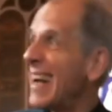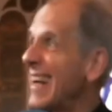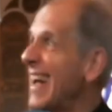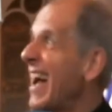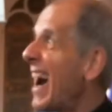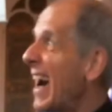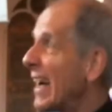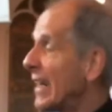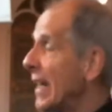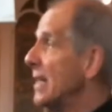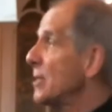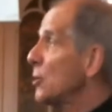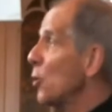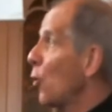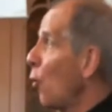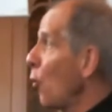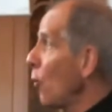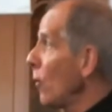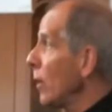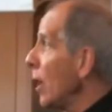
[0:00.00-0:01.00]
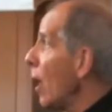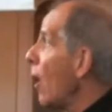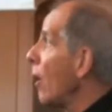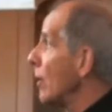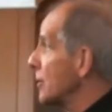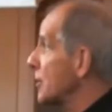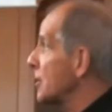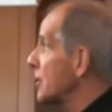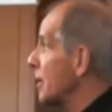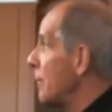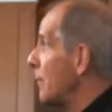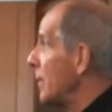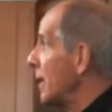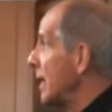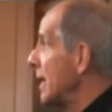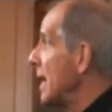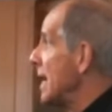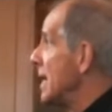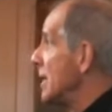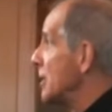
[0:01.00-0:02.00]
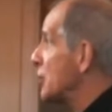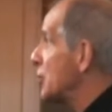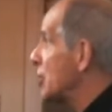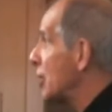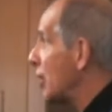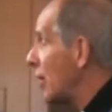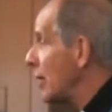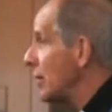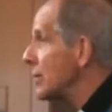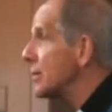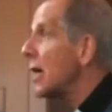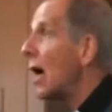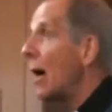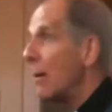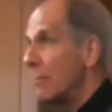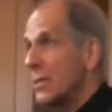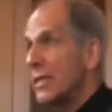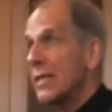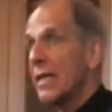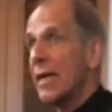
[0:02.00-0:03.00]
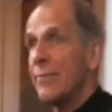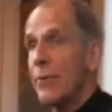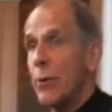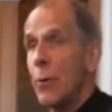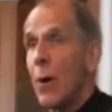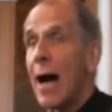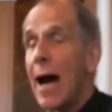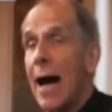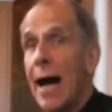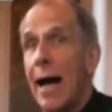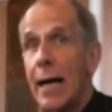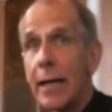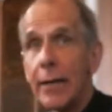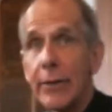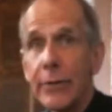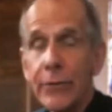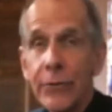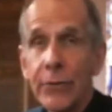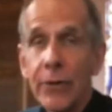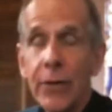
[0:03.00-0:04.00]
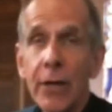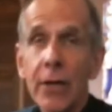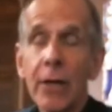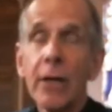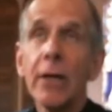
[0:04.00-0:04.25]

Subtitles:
and against all the odds, somebody turns up to give you a hand.